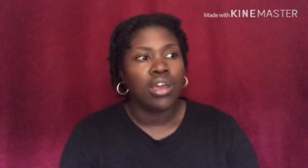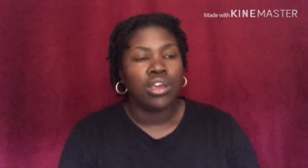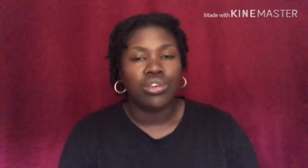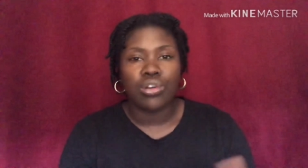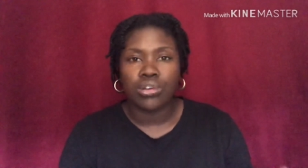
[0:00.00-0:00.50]

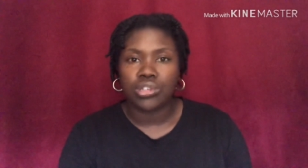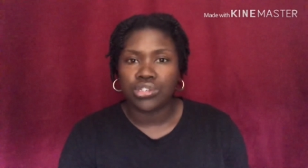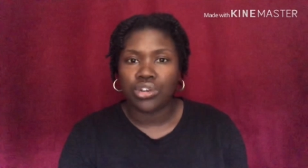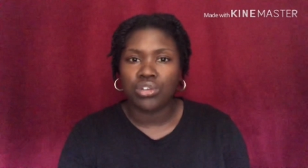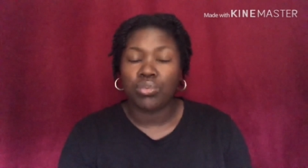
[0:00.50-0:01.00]
you go to a
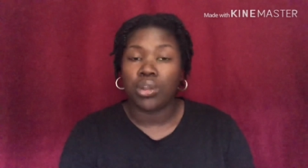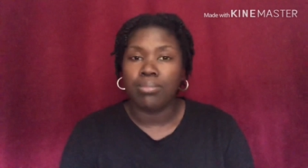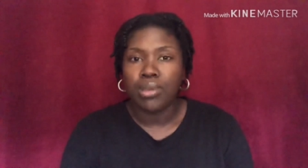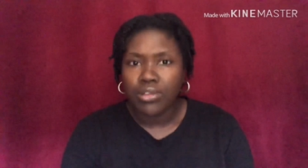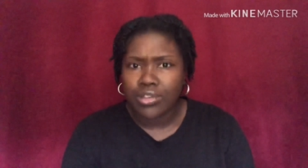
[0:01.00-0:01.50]
church where the
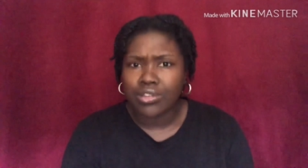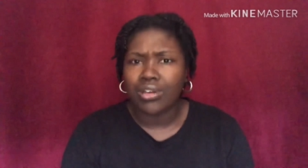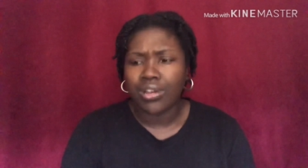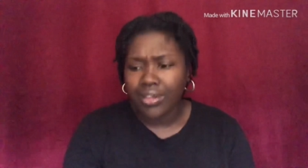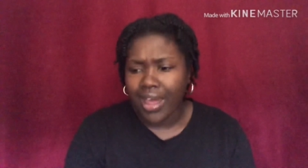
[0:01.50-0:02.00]
music's
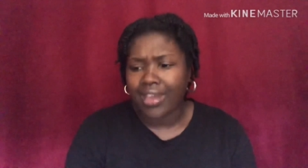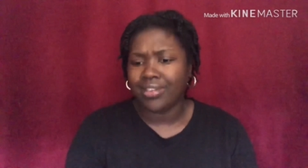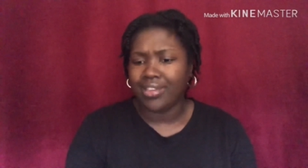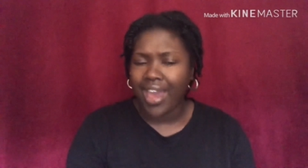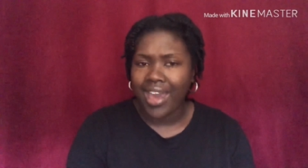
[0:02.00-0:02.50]
good, you're like,
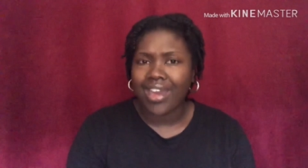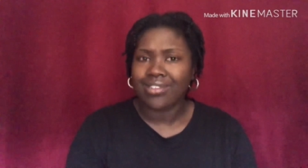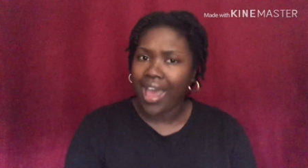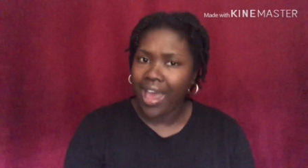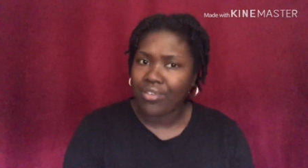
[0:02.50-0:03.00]
yes,
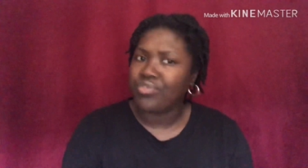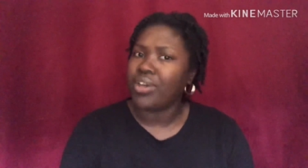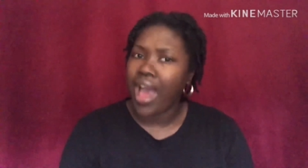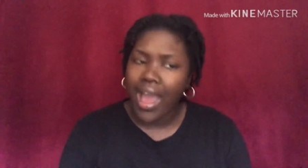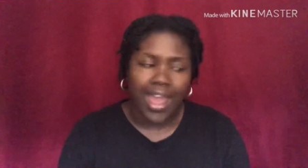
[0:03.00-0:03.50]
I feel
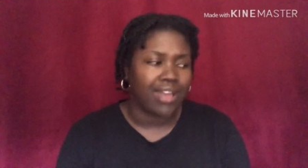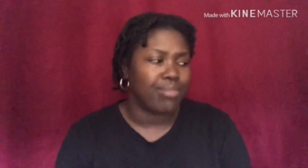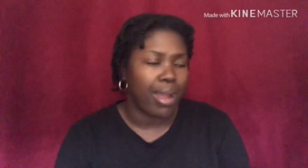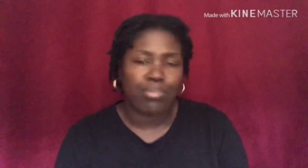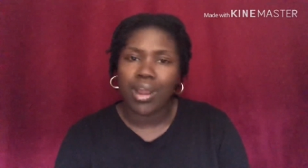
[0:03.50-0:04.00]
I got
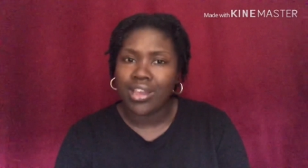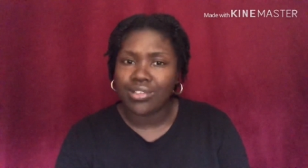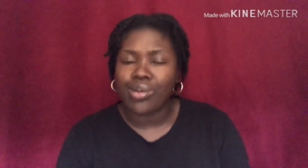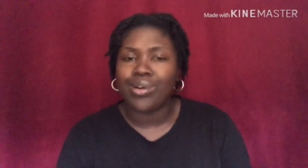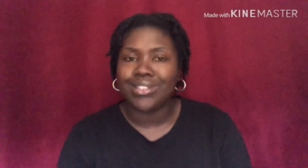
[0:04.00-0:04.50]
my praise
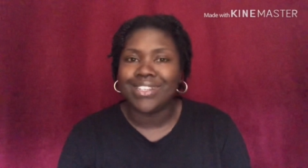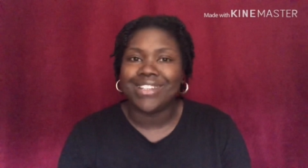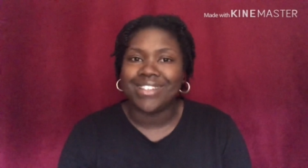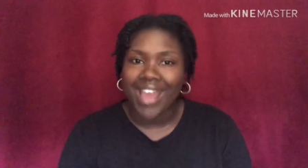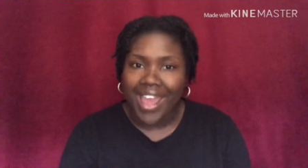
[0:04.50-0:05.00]
on
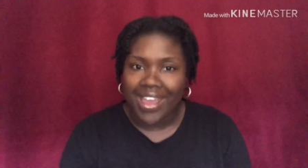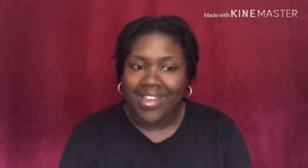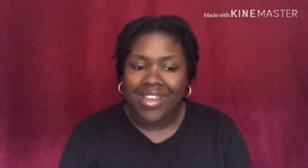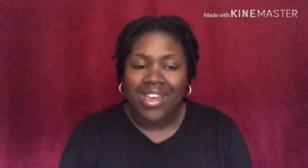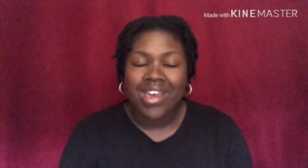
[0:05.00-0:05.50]
today.